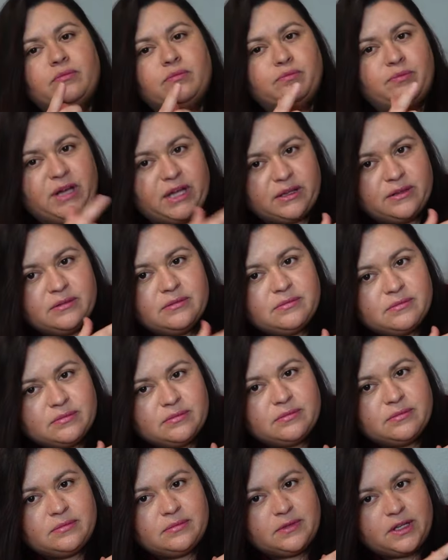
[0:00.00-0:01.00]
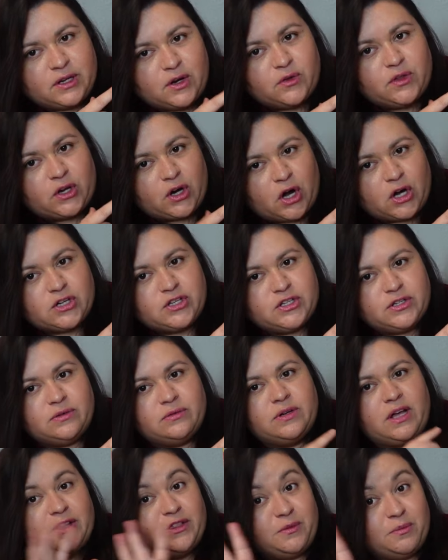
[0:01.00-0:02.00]
but, you know, the
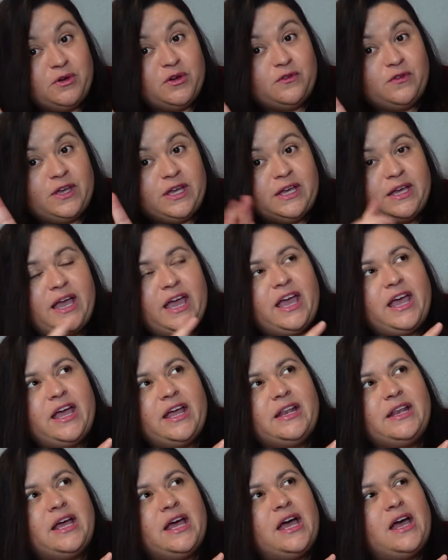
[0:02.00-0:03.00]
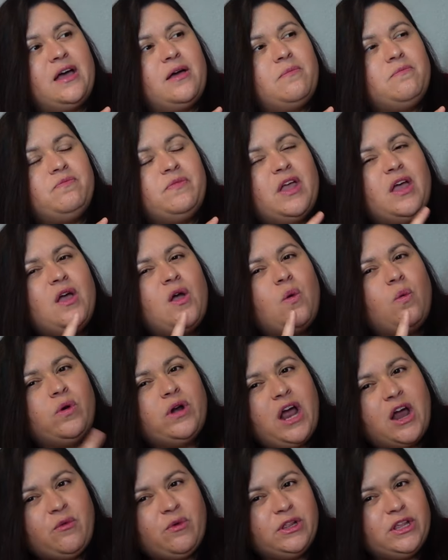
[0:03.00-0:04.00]
cartoon, not the movie. And um, we're
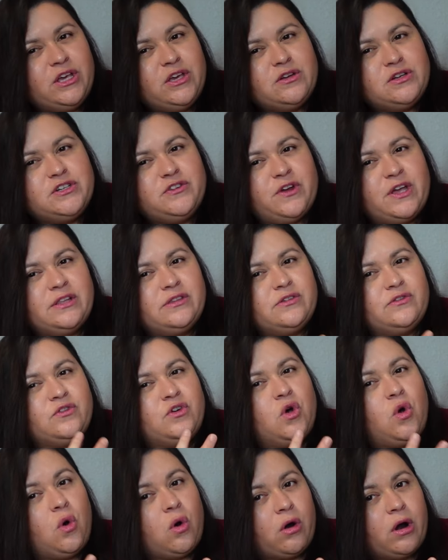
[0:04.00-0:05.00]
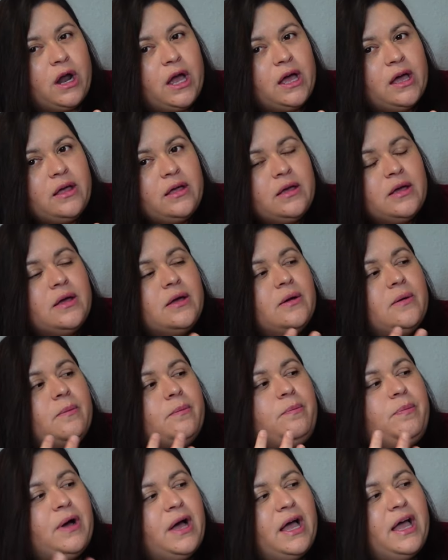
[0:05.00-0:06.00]
not really huge fans of Korra,
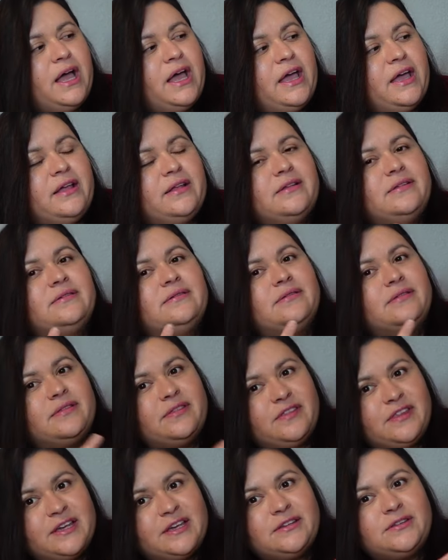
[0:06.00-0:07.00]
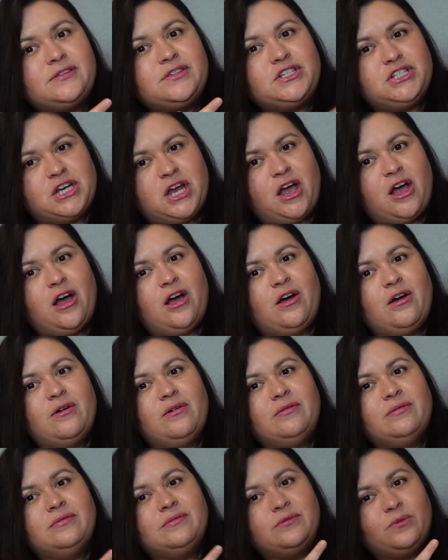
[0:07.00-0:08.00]
but this
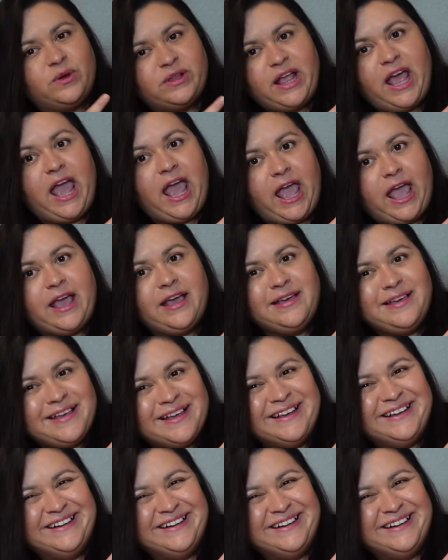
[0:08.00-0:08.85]
show with Aang,